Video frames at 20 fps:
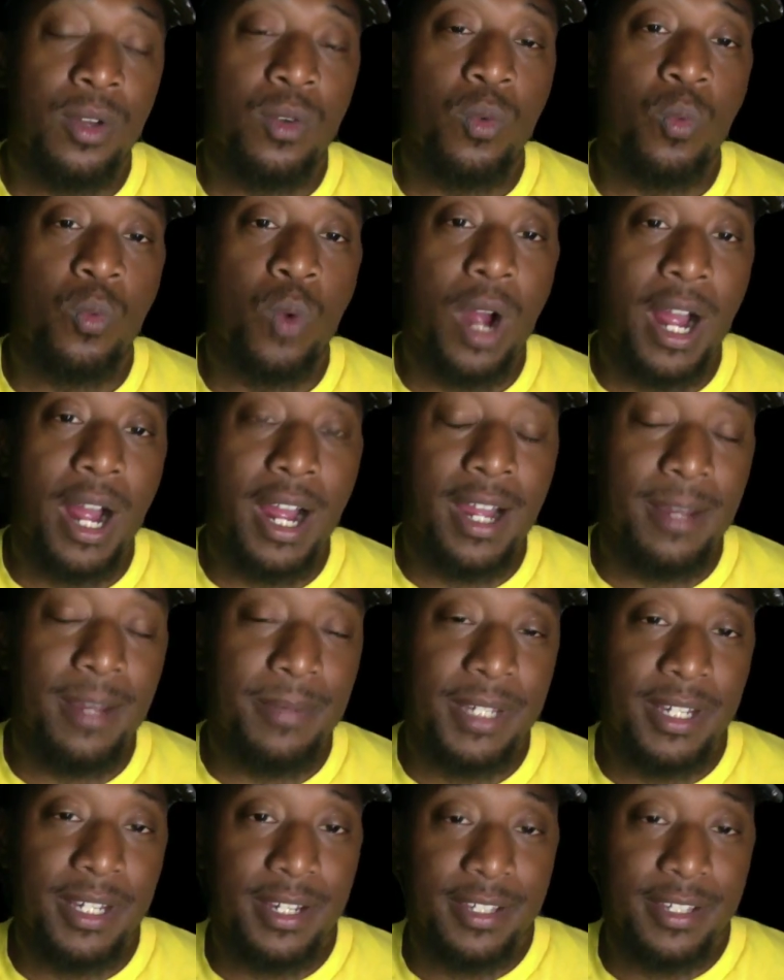Why?
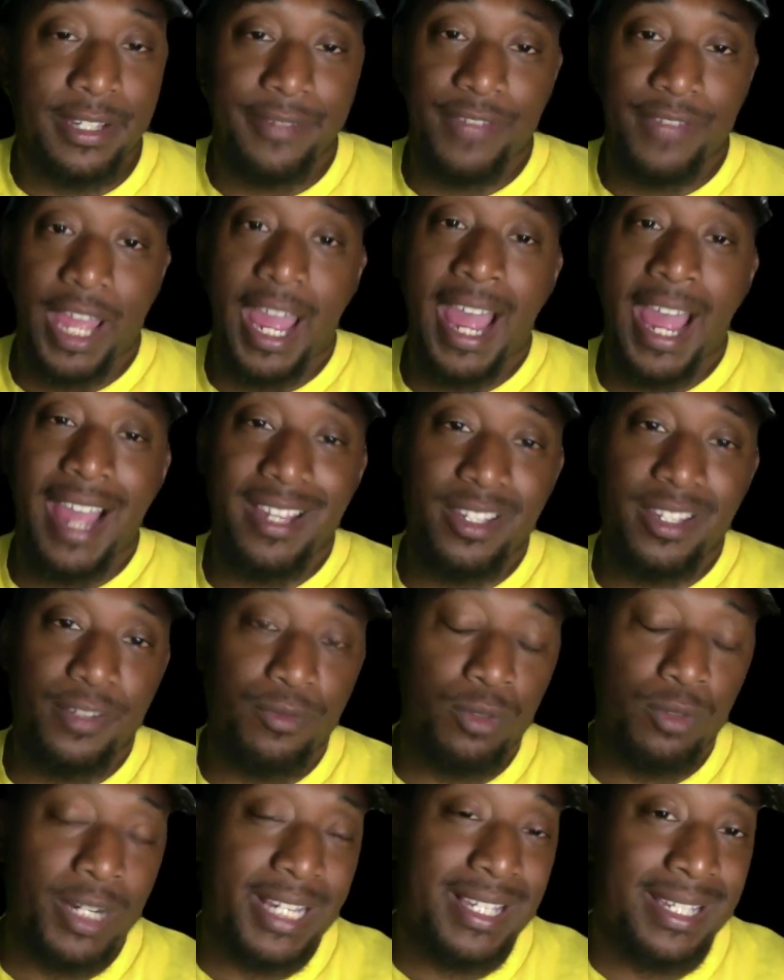Because as of
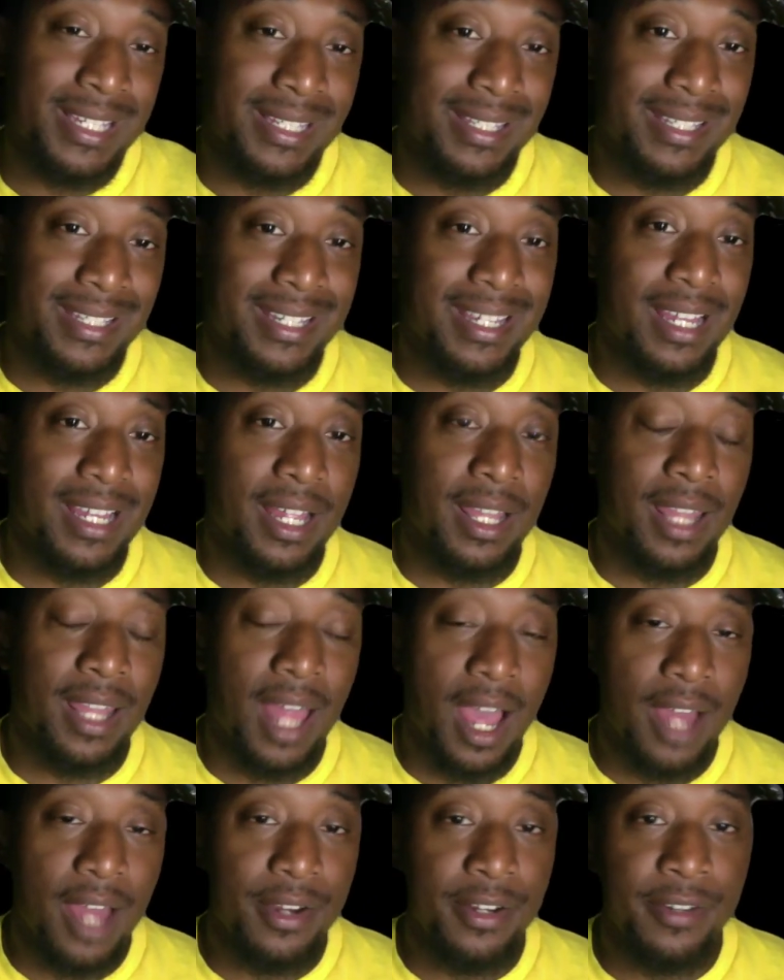recently, a
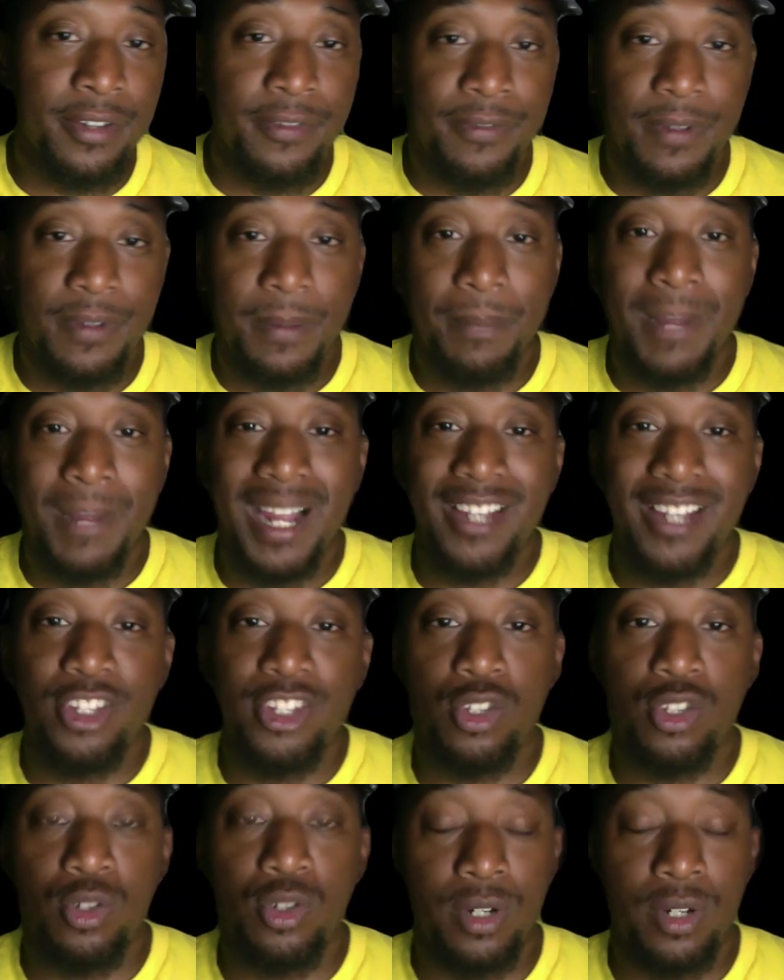lot of my
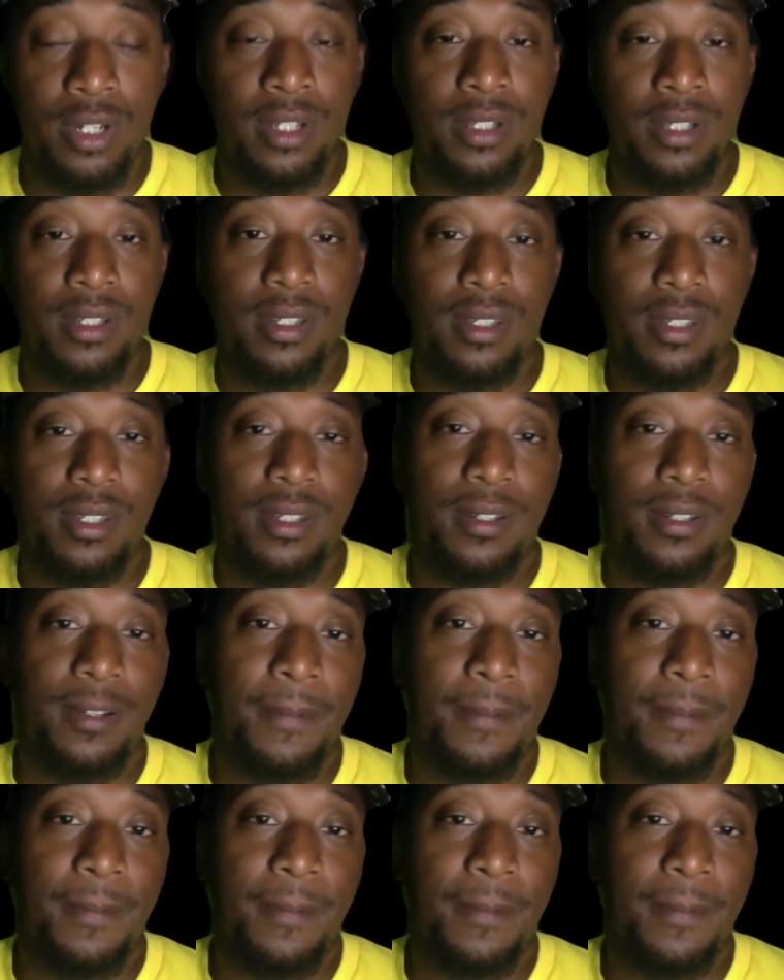students